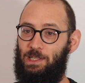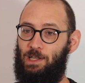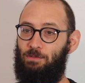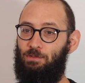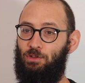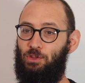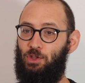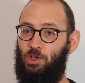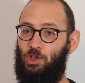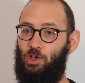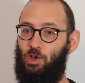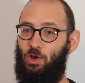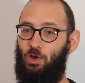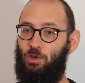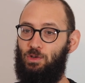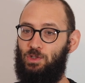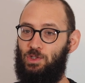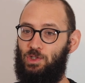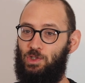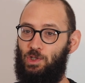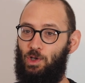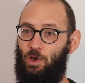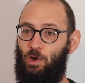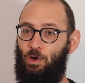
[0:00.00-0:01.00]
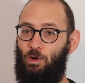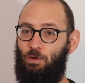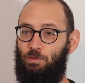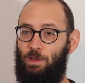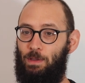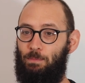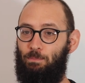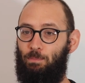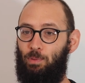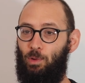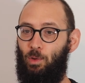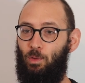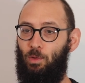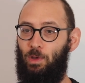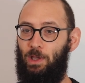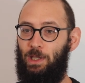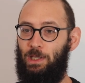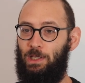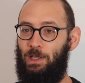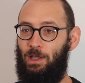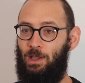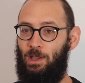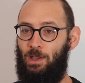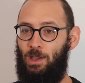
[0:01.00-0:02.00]
covered the costs of
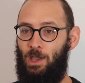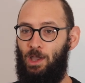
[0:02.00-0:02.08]
employing